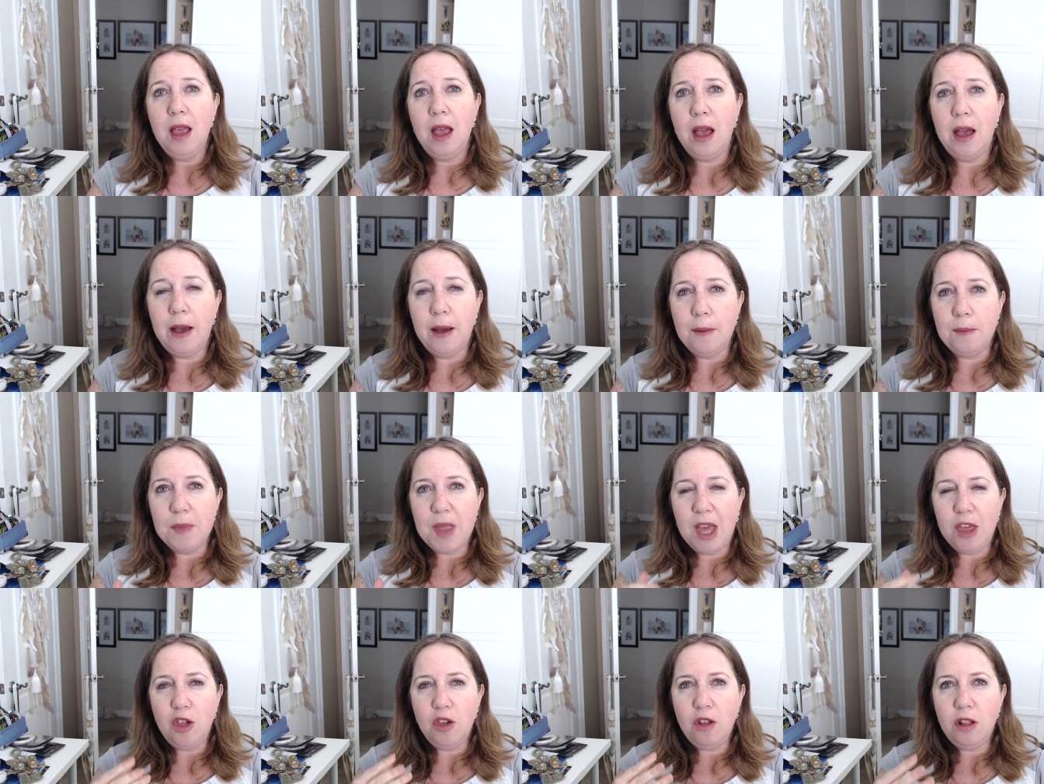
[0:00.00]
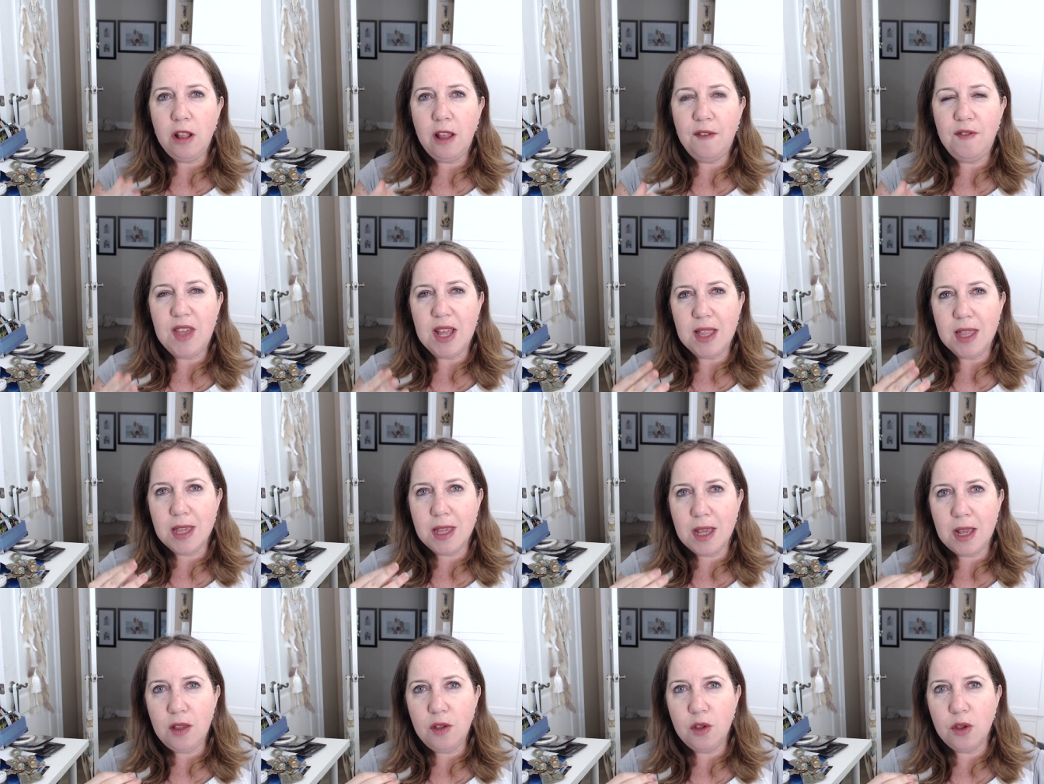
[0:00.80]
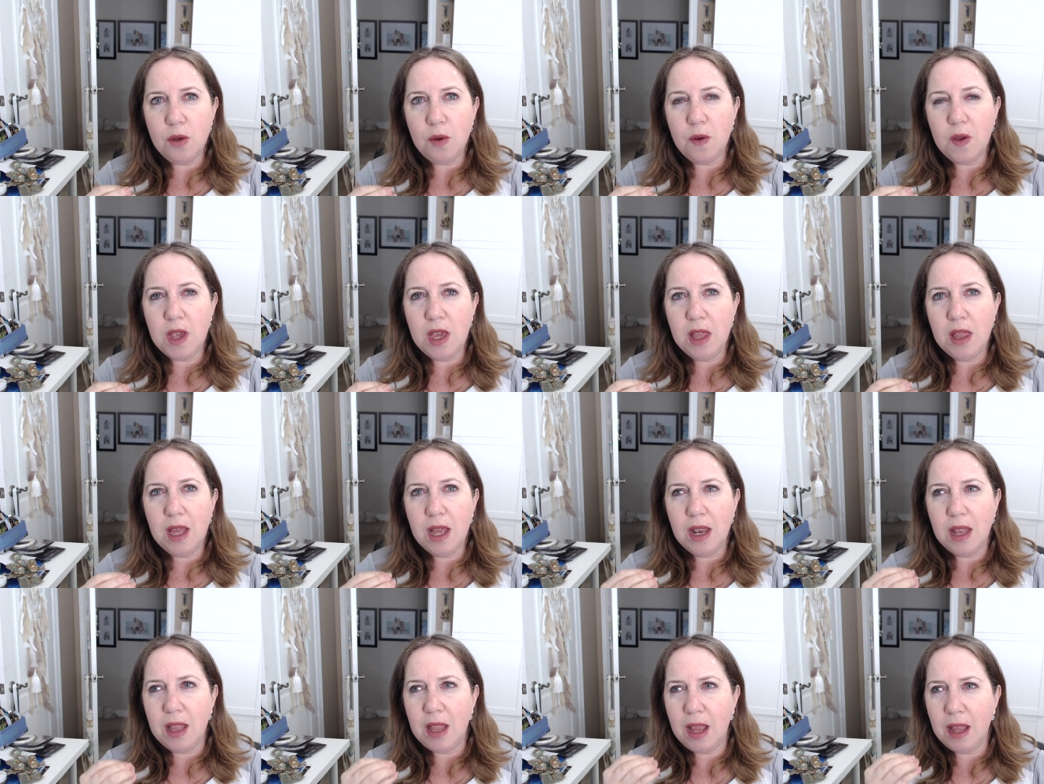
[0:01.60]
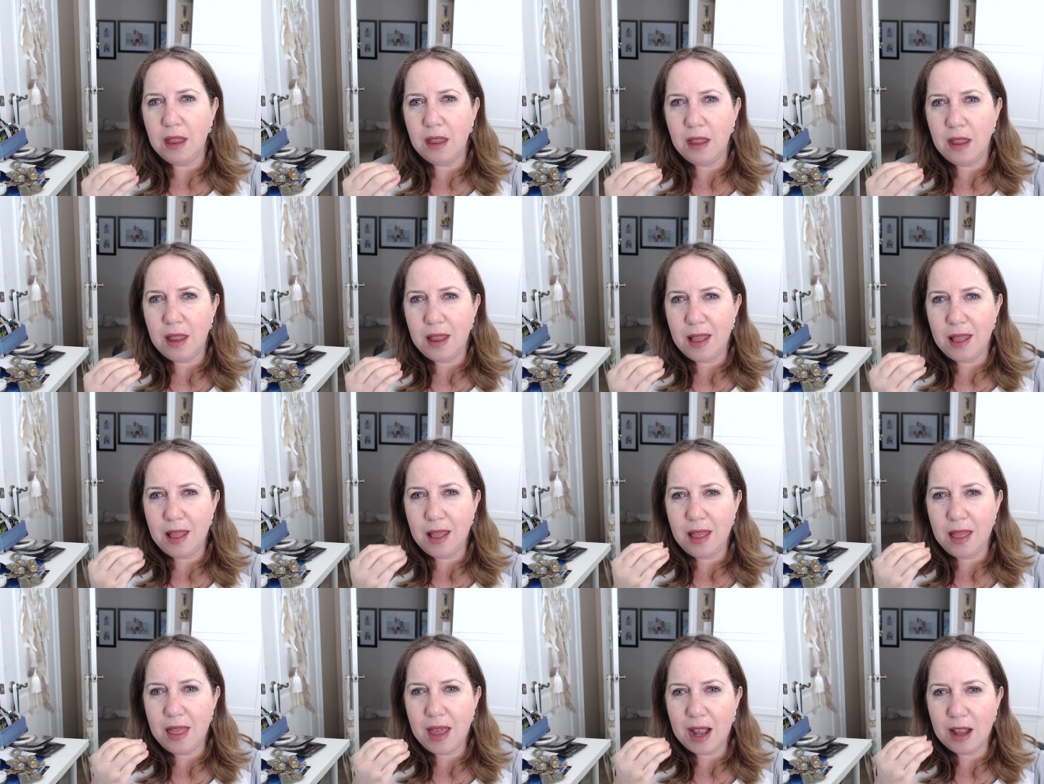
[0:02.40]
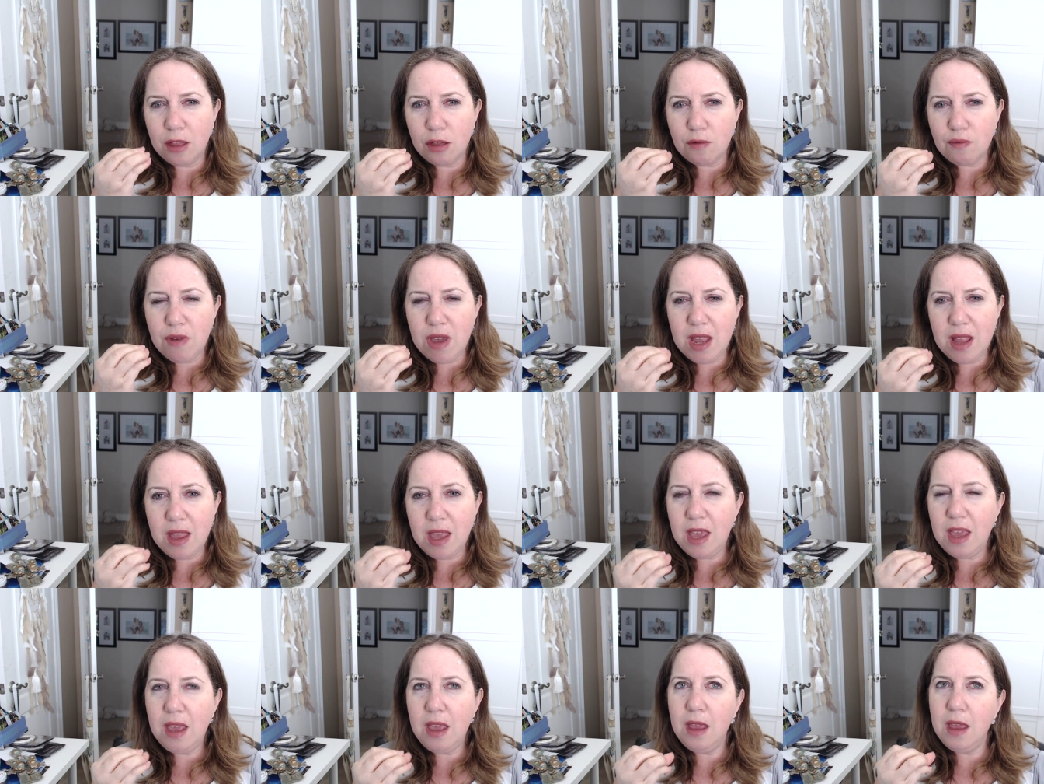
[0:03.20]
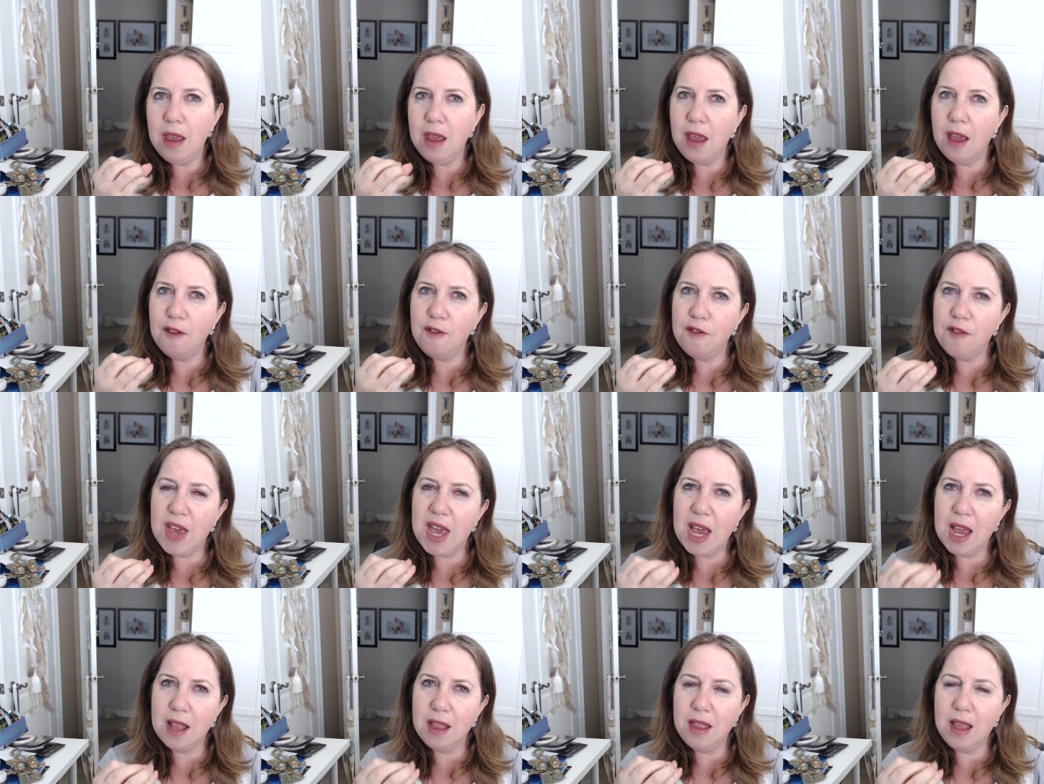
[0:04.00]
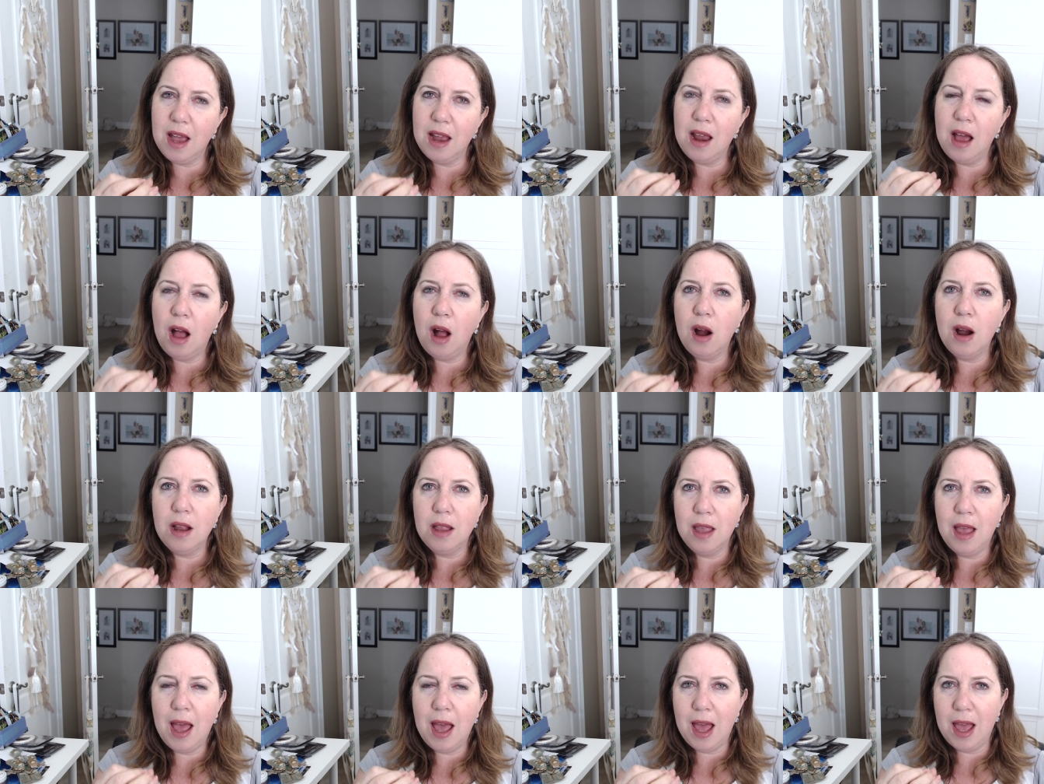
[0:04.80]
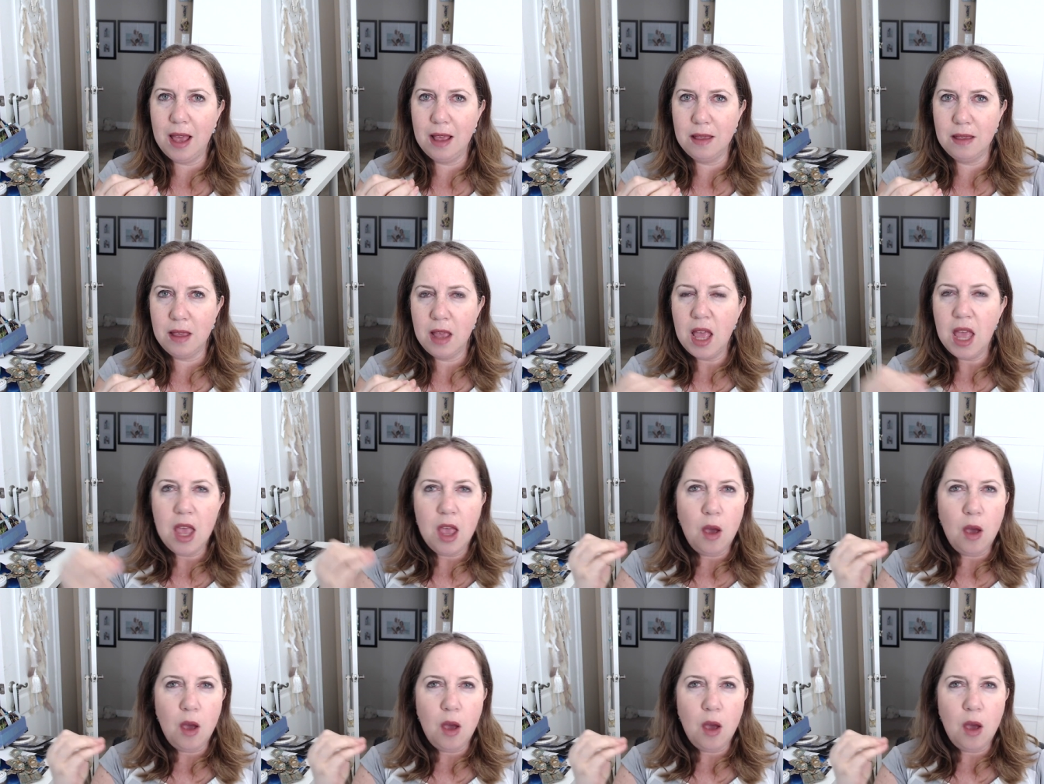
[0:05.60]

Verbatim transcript: um, I just love that sensory, that that that 3D effect that art has.